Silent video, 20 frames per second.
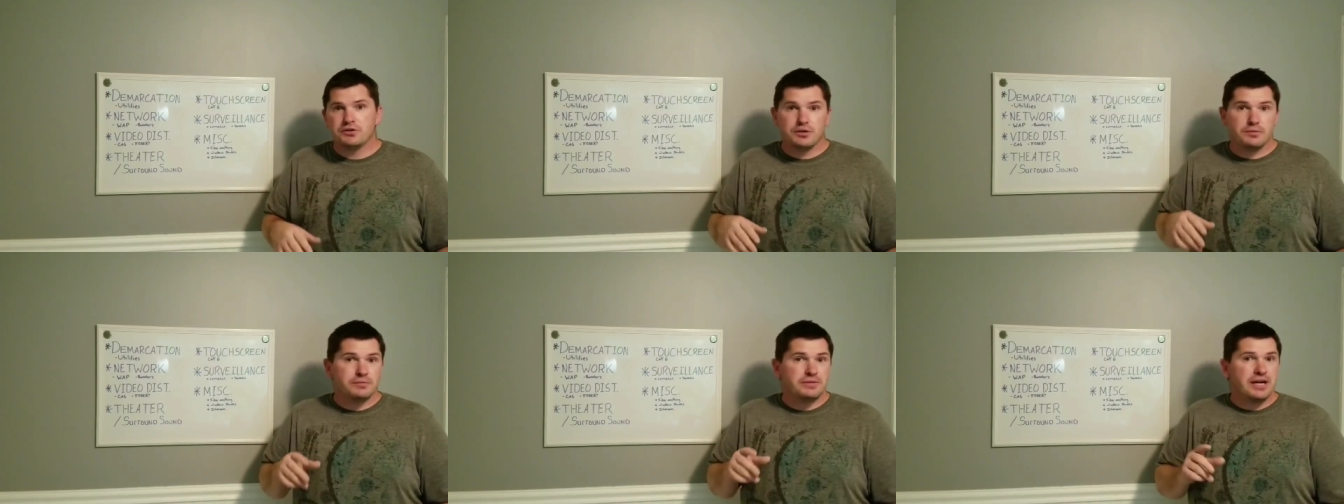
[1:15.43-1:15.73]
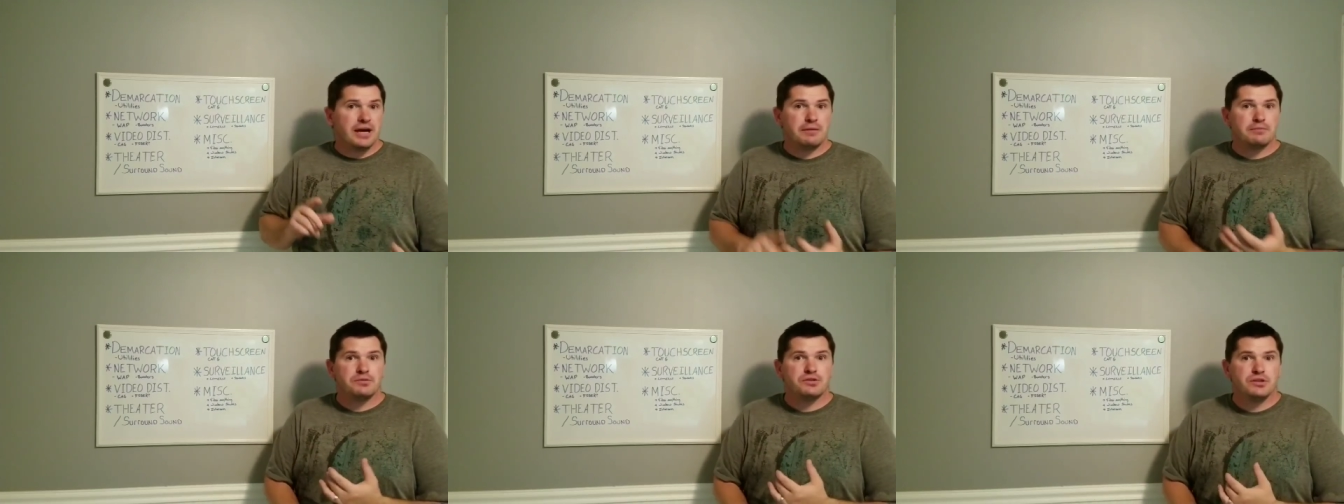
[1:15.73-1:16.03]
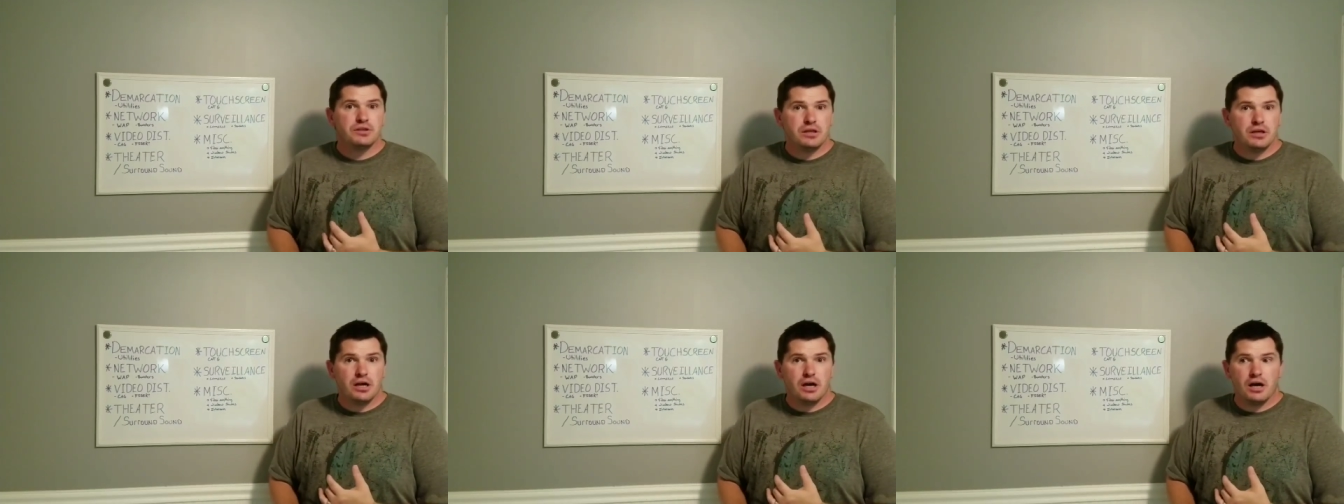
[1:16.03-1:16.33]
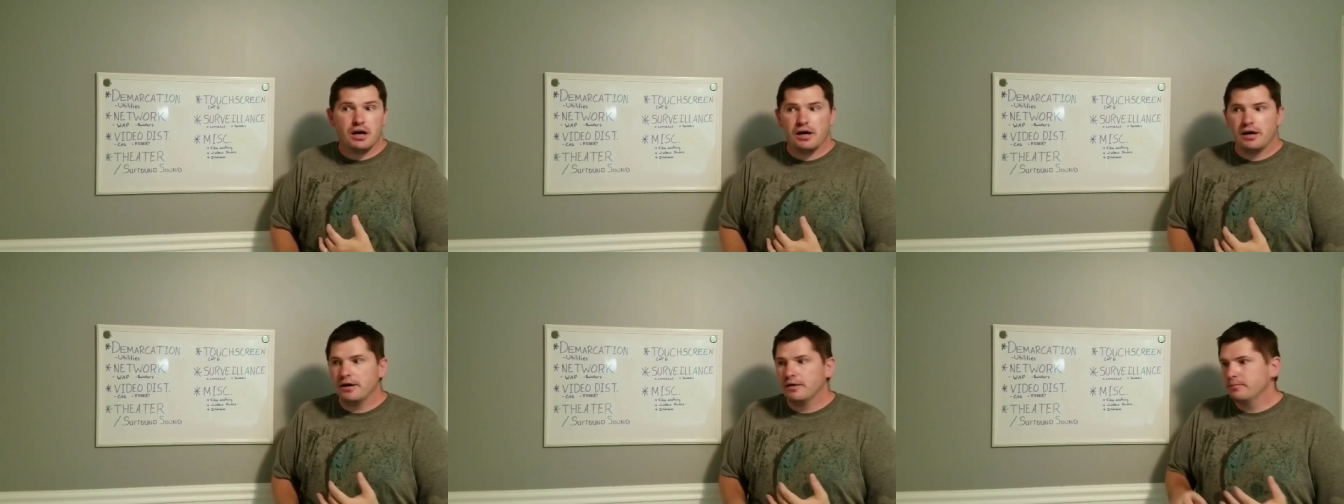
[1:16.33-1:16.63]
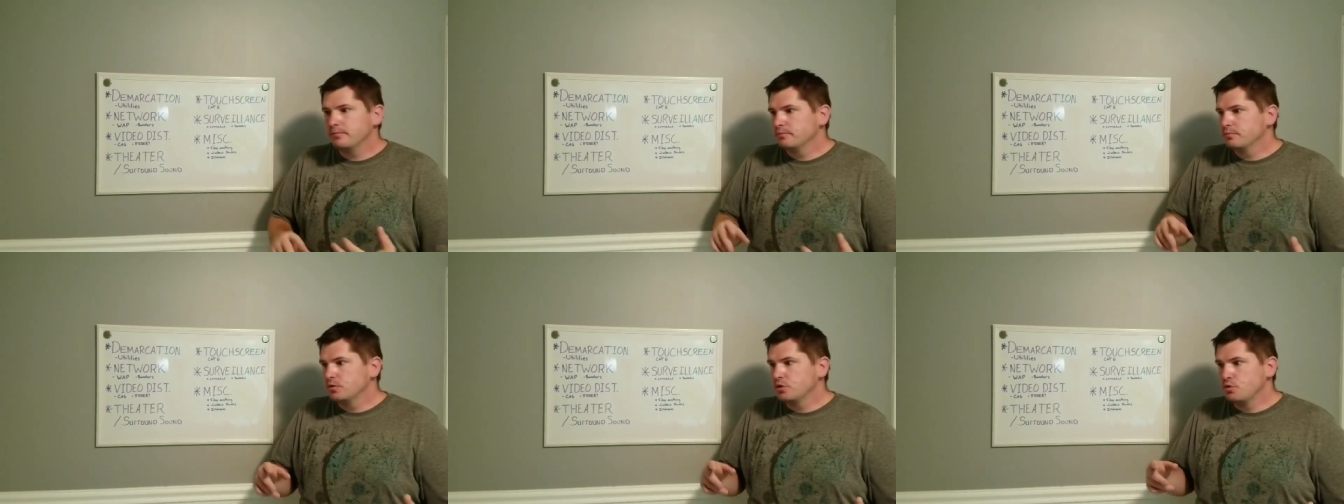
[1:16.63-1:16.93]
Sometimes
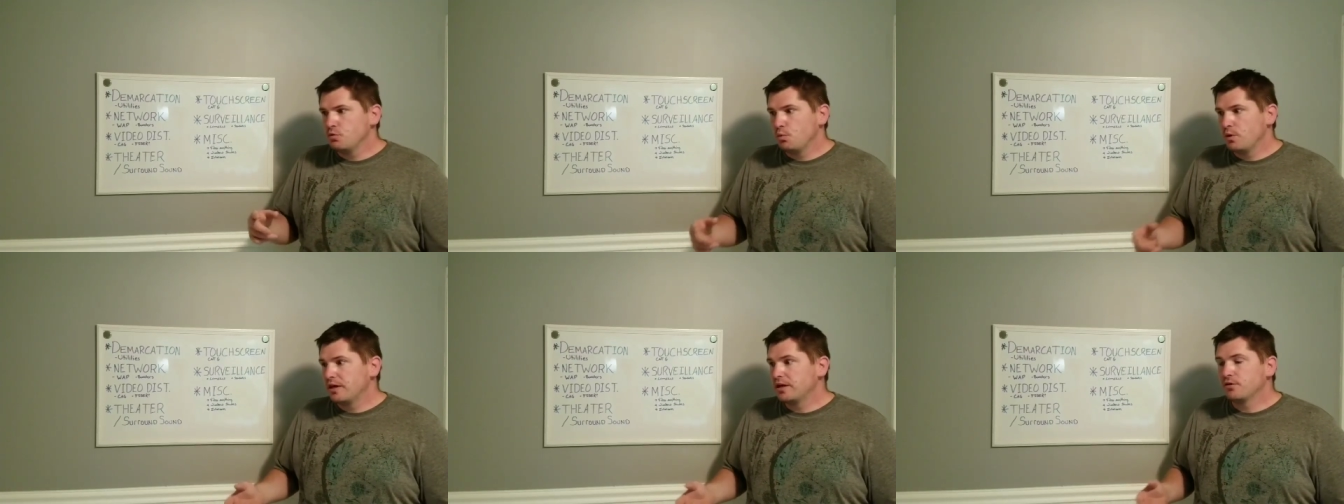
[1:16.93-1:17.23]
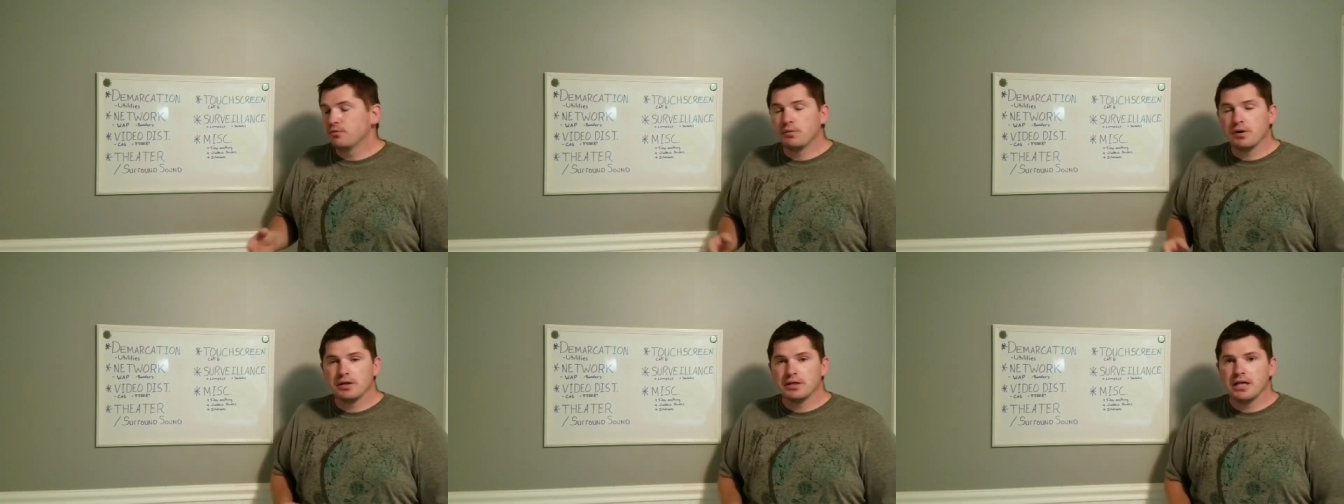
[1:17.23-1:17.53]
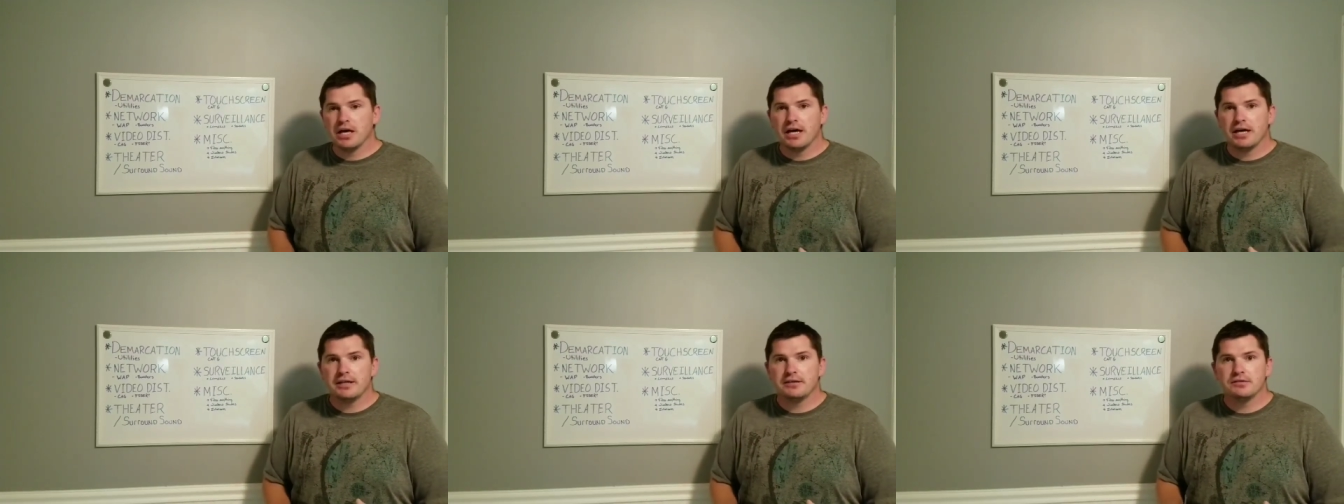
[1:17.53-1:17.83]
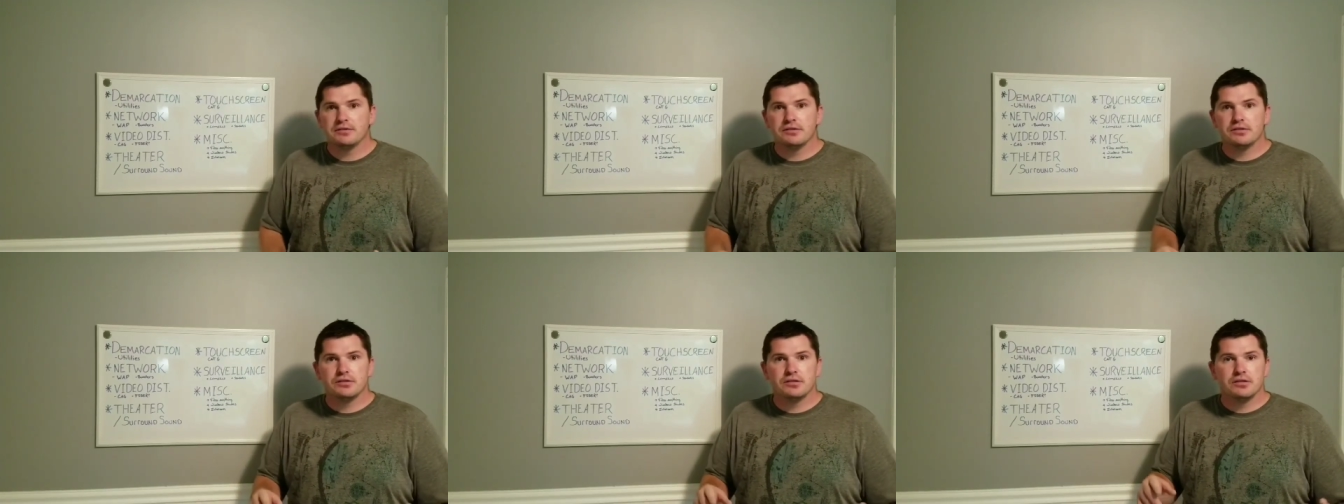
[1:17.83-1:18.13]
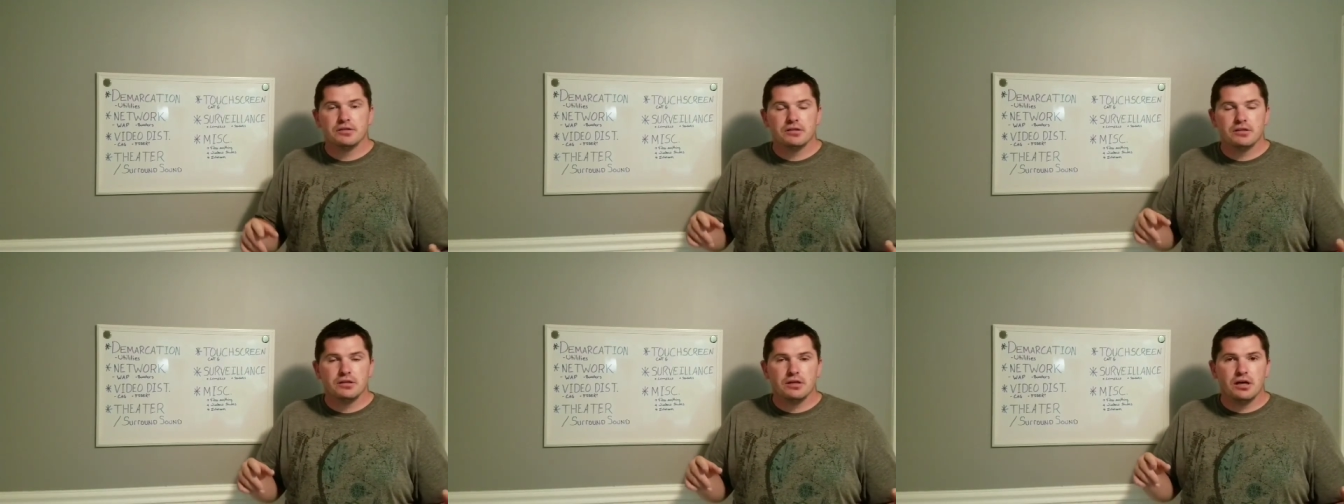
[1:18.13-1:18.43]
um, we can run
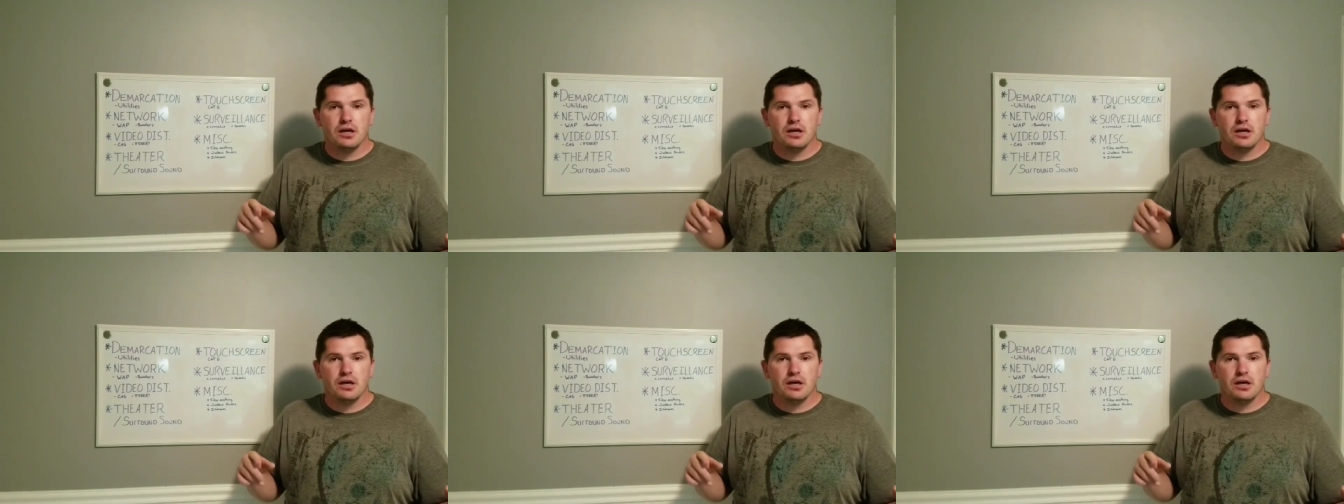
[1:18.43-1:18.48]
lines